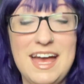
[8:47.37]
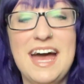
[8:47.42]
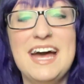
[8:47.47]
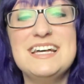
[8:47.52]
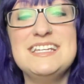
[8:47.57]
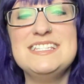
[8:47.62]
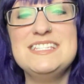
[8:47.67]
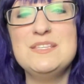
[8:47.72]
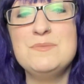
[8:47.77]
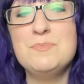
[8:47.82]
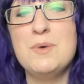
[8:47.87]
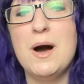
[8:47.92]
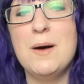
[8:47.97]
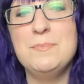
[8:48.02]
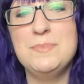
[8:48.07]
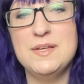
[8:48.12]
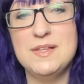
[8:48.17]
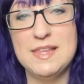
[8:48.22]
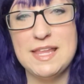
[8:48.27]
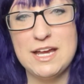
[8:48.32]
As the
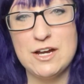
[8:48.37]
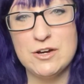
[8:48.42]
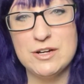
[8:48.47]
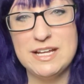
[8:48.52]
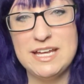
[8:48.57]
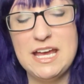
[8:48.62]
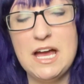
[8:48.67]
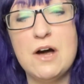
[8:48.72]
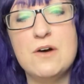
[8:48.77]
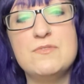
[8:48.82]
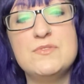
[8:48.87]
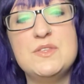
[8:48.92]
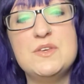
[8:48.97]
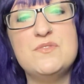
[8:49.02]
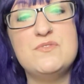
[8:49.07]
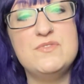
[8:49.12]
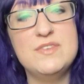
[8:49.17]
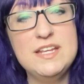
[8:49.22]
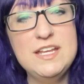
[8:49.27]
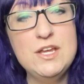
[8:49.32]
popularity of the
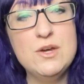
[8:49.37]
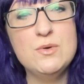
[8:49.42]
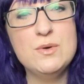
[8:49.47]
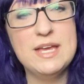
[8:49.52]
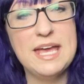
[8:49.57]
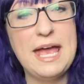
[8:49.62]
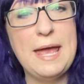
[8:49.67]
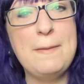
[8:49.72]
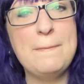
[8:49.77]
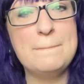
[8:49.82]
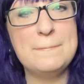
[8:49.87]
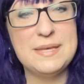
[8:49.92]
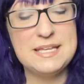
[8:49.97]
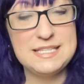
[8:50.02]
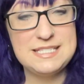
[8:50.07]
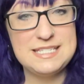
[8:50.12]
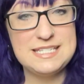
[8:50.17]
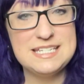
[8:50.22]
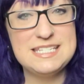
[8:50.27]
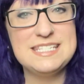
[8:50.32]
video game
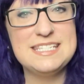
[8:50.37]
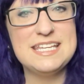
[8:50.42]
business